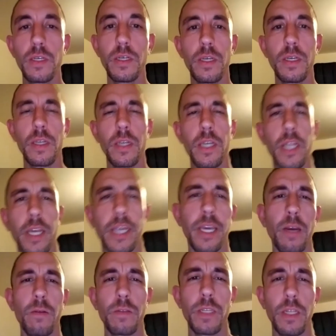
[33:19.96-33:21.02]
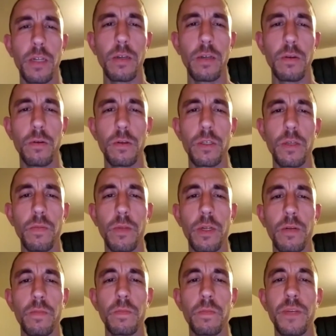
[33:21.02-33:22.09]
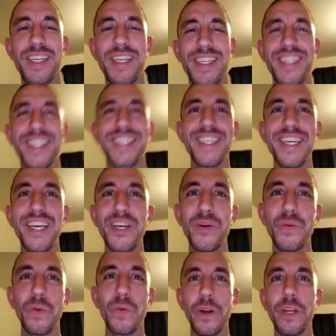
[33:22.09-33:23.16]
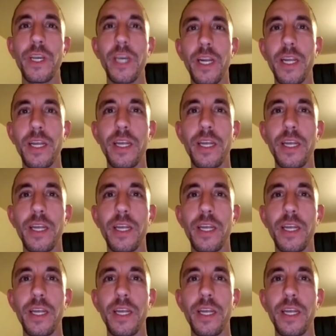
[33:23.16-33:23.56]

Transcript: an accountant or something, where you gotta.